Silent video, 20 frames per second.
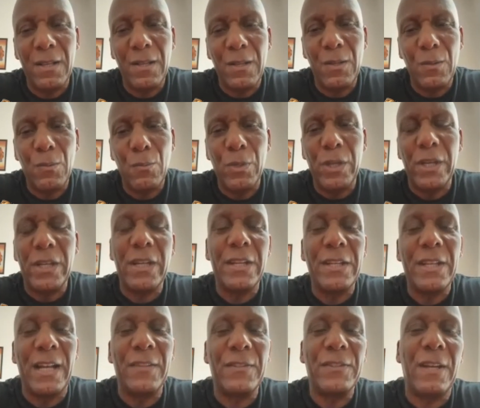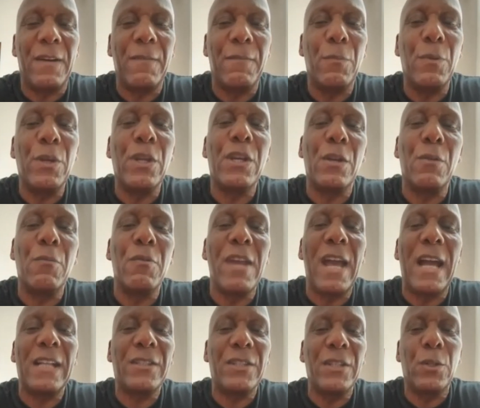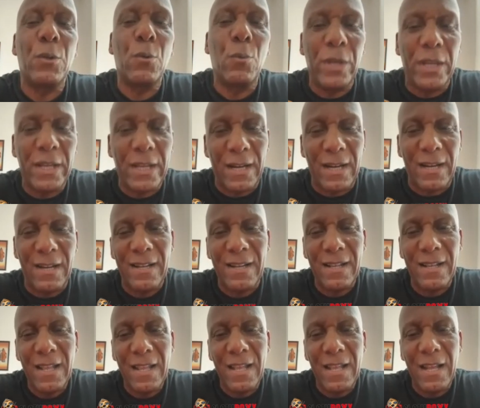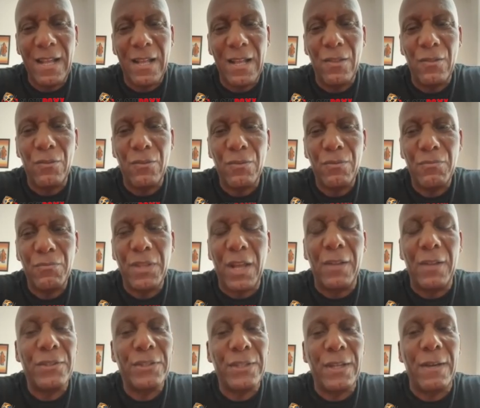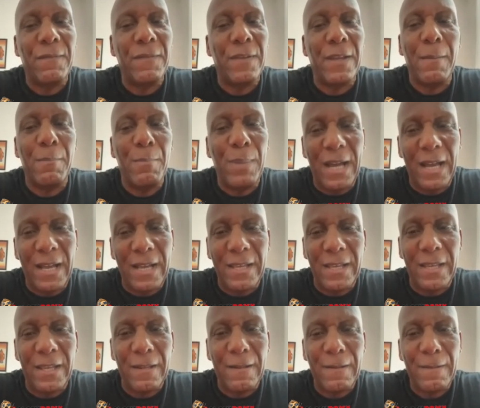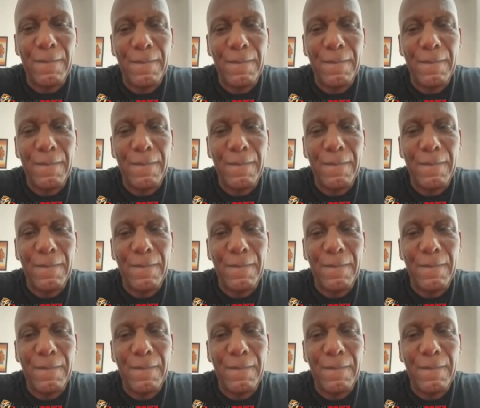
we could have done something, we could have reacted quicker and done something about it.